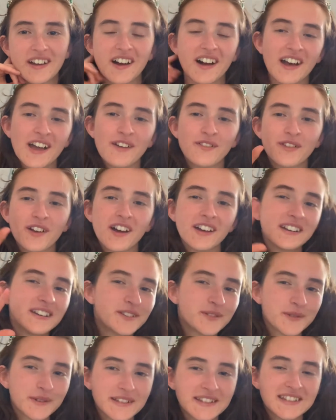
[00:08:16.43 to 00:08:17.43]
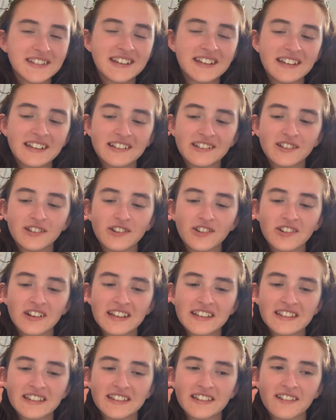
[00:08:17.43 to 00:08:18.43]
I have kind of twisted it to not
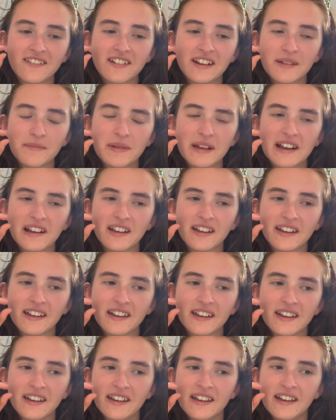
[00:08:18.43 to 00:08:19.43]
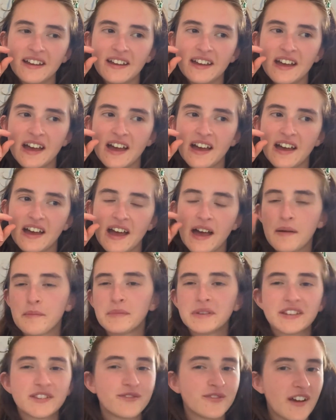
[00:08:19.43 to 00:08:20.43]
necessarily be like
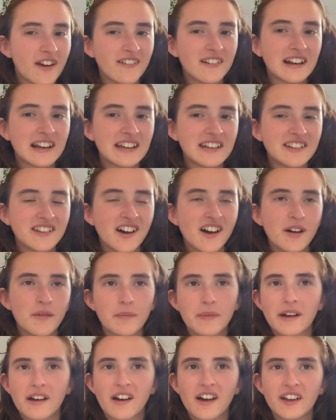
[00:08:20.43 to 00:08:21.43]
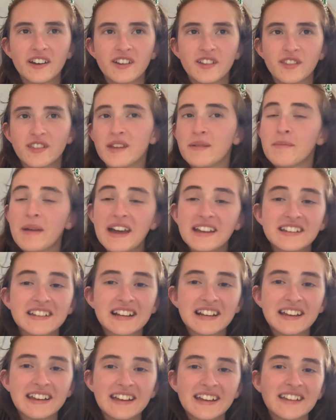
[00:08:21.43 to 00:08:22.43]
atmospherically dark, but kind of
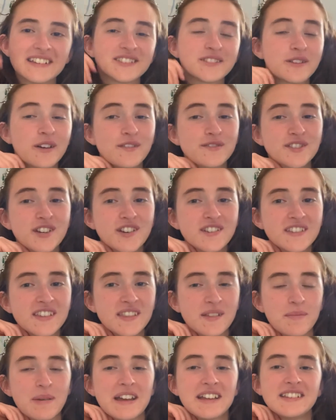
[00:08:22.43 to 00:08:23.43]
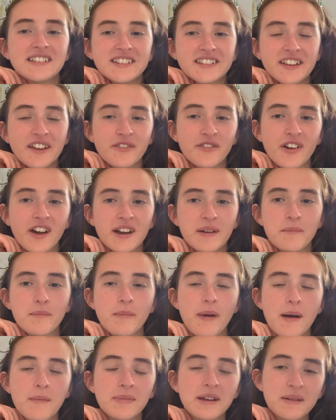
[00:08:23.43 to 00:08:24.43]
thematically, and so I've chosen The Places I've Cried in
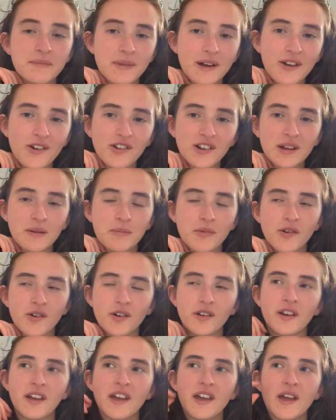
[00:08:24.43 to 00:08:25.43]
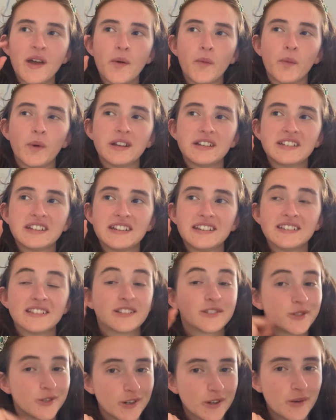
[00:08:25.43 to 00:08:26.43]
Public by Holly Bourne, which is
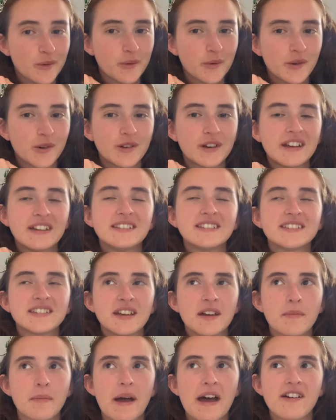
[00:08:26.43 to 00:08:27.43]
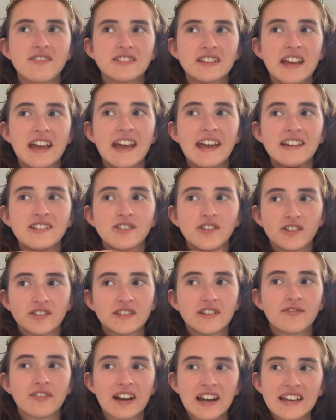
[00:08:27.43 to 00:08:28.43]
trigger warnings about a
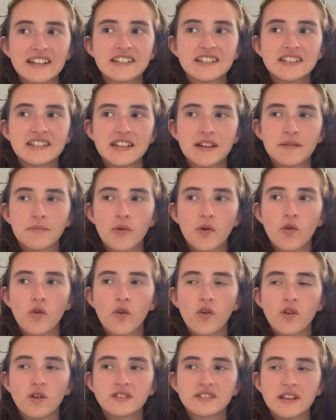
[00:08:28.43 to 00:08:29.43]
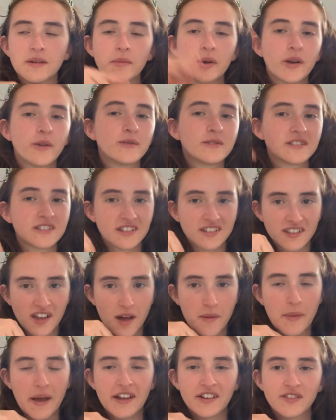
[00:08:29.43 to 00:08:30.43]
toxic relationship or someone who has just
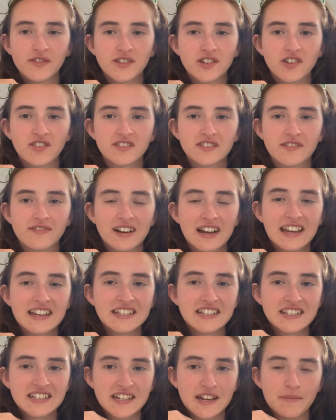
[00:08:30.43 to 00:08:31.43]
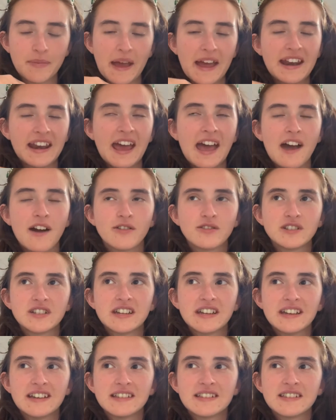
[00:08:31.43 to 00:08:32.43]
come out of a toxic relationship and how
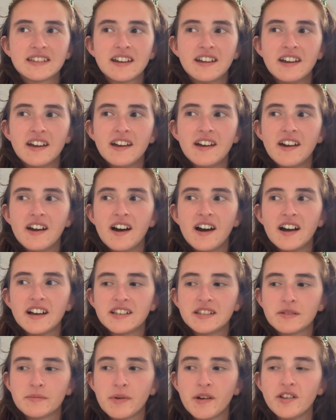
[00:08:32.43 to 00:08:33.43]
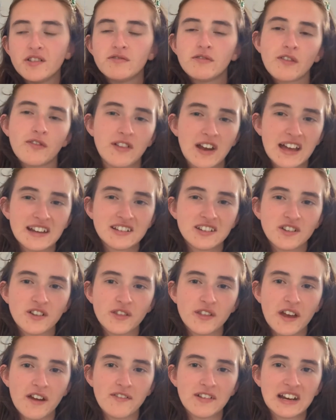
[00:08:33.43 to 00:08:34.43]
she is, I suppose, reflecting on
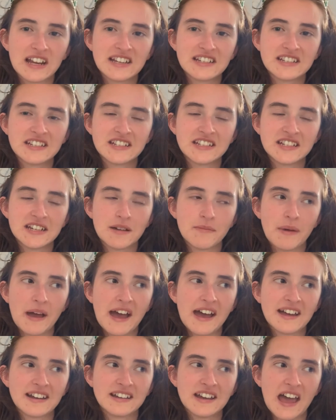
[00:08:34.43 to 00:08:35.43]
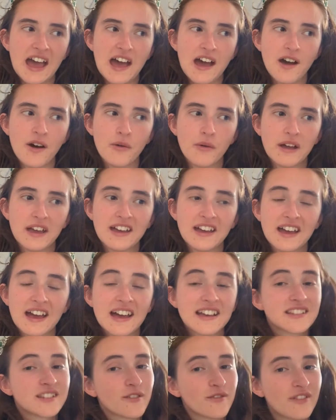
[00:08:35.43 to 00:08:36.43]
that relationship and how it
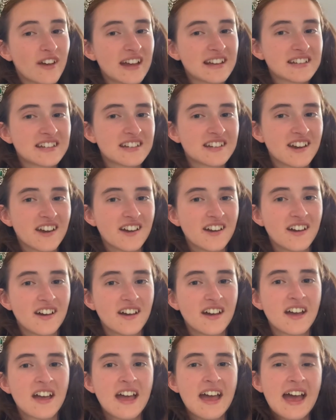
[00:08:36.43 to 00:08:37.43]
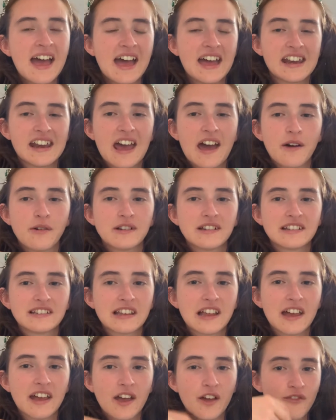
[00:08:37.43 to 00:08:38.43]
has affected her and how it's
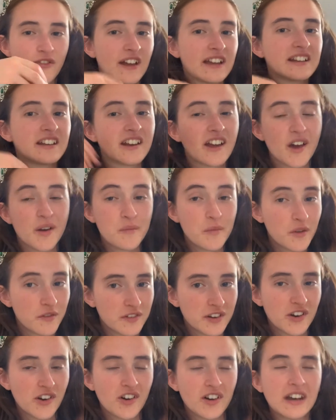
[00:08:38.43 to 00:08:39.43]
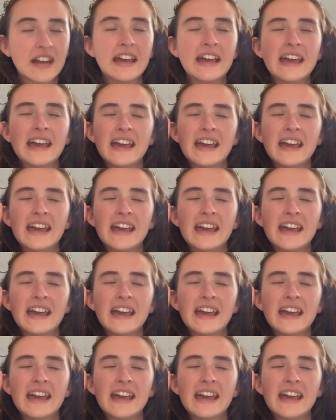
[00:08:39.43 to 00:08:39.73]
like affecting her moving on.